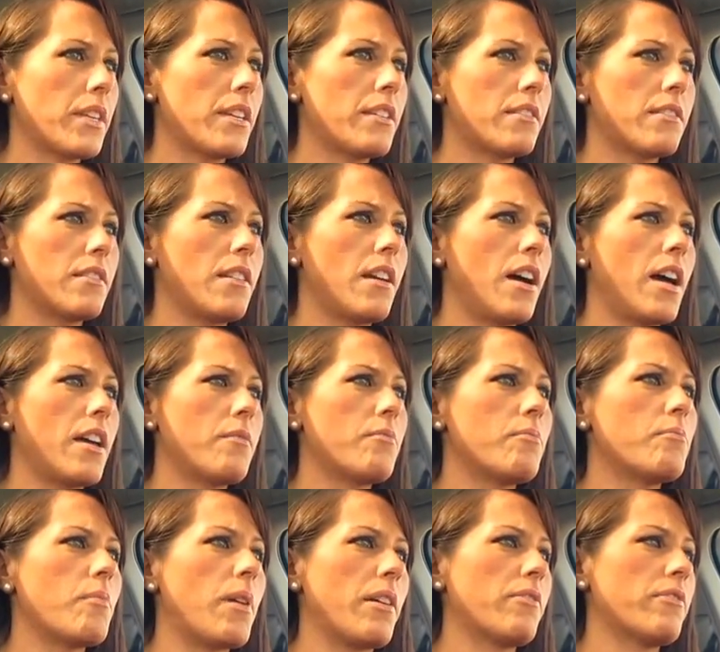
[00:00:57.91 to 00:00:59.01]
is not
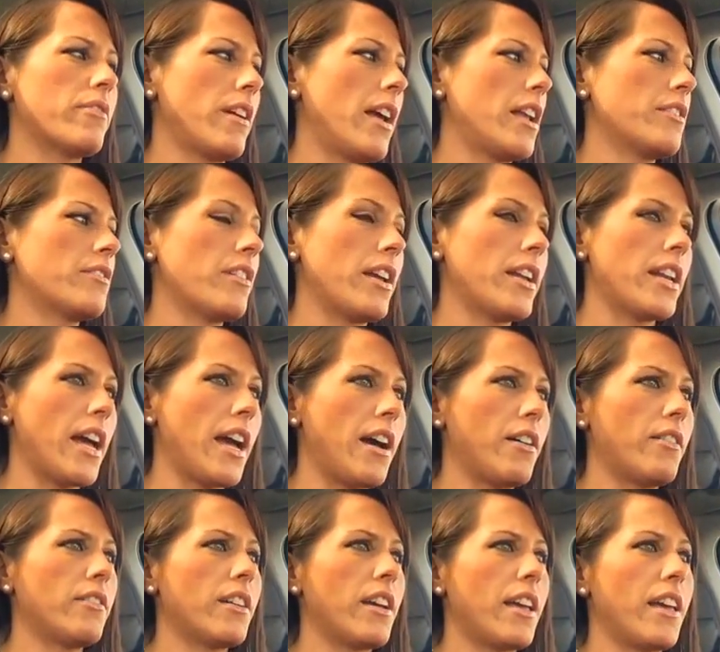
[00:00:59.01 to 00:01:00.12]
my friend right
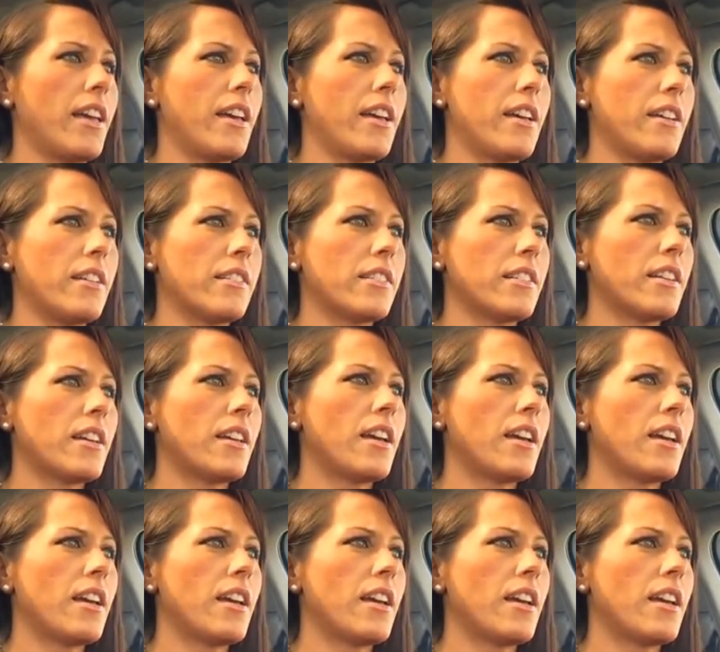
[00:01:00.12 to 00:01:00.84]
now, and